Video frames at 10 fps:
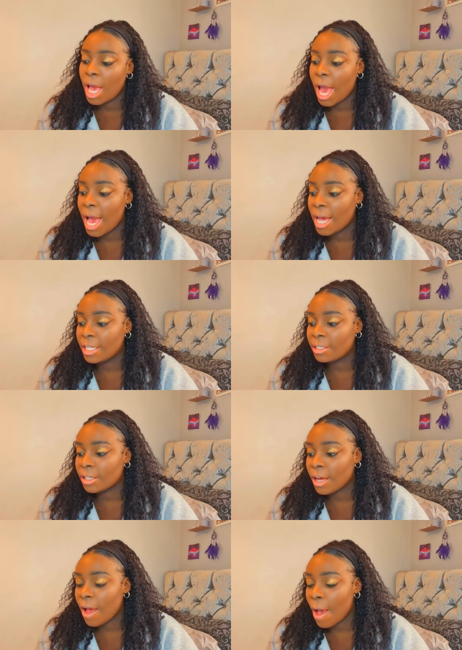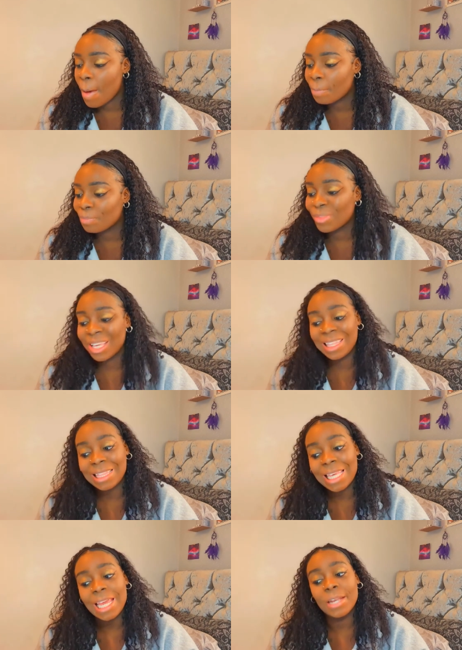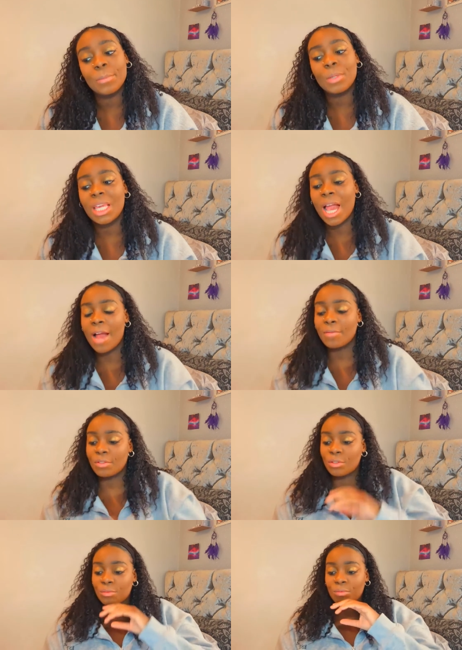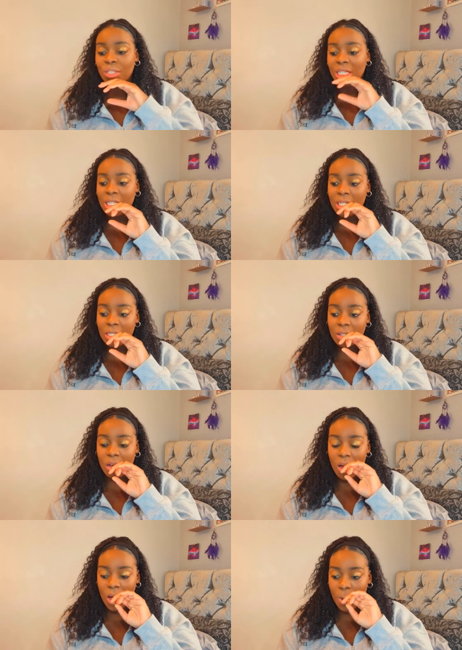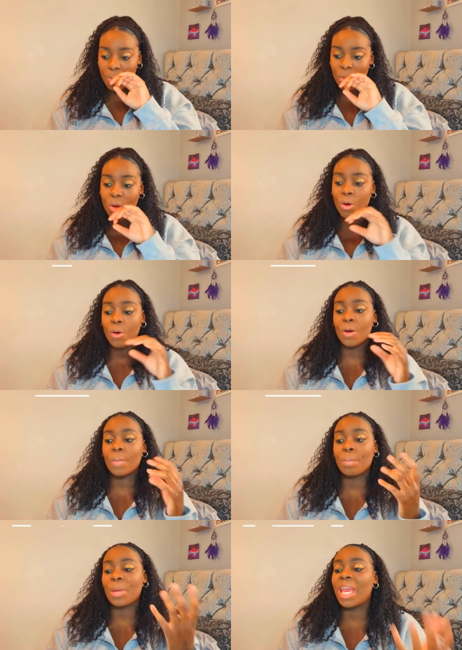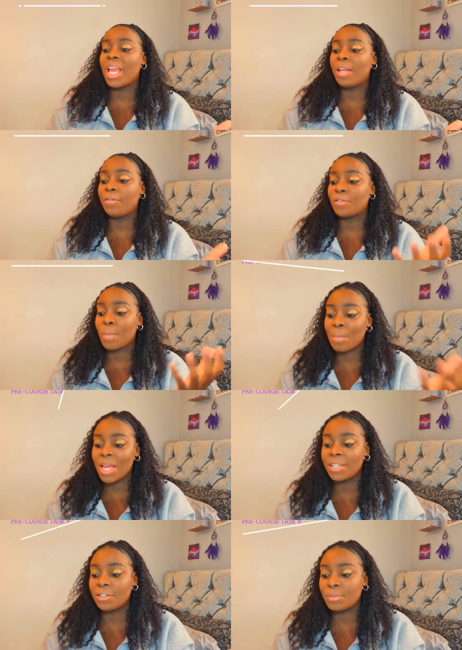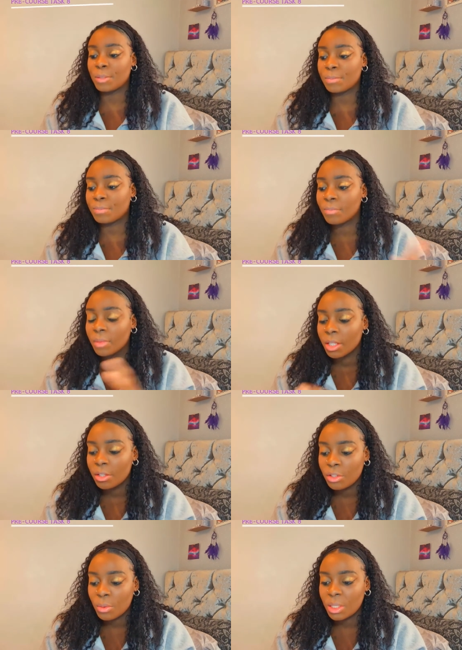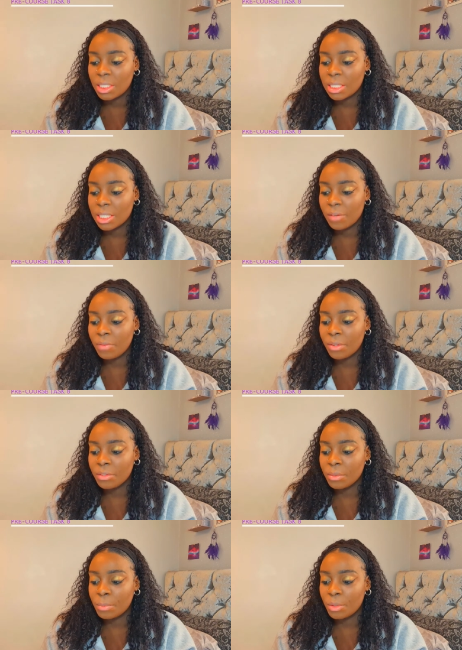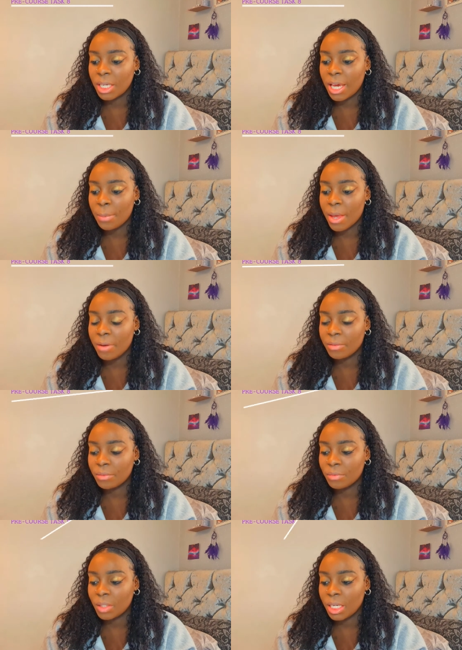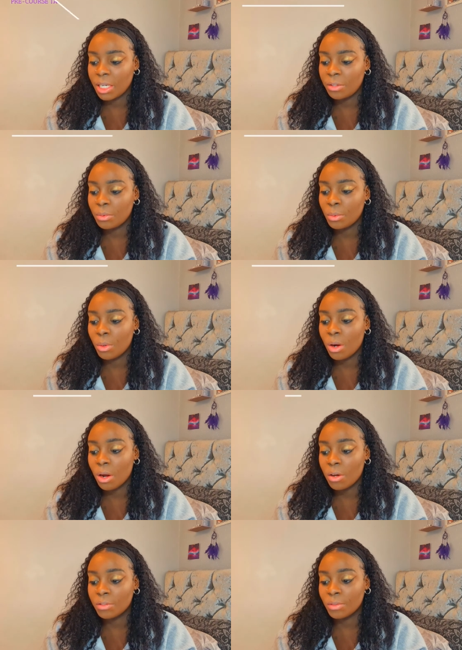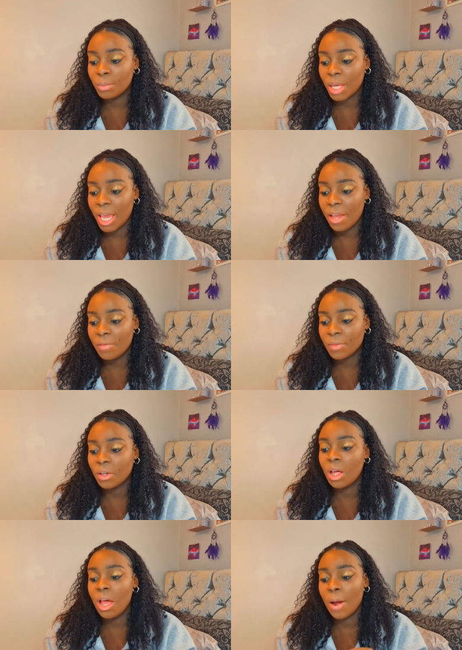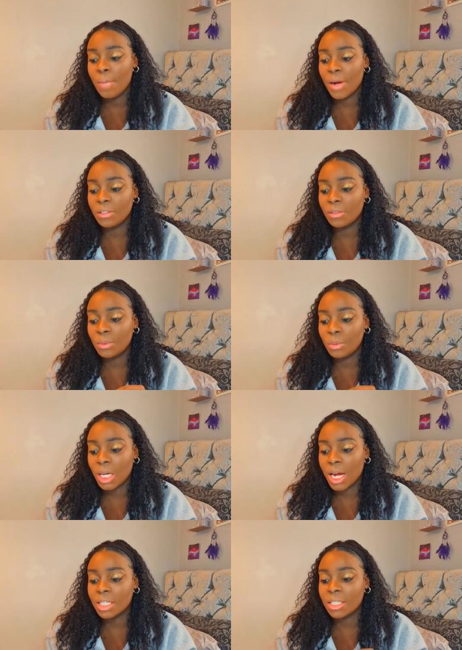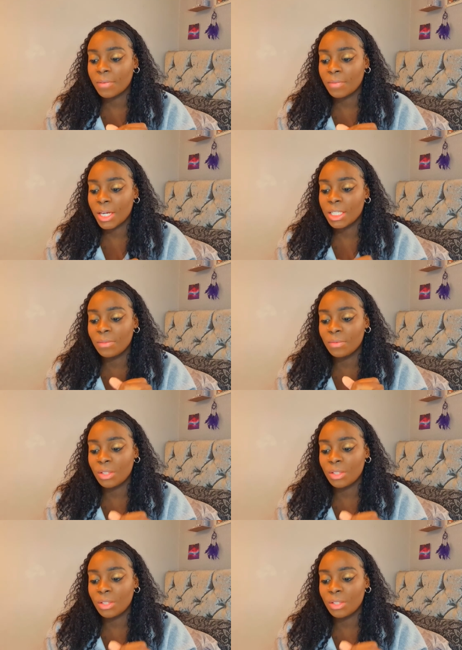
And then we have to read up on behavior management. So it's given us a book here we have to read called Classroom Behavior, a practical guide to effective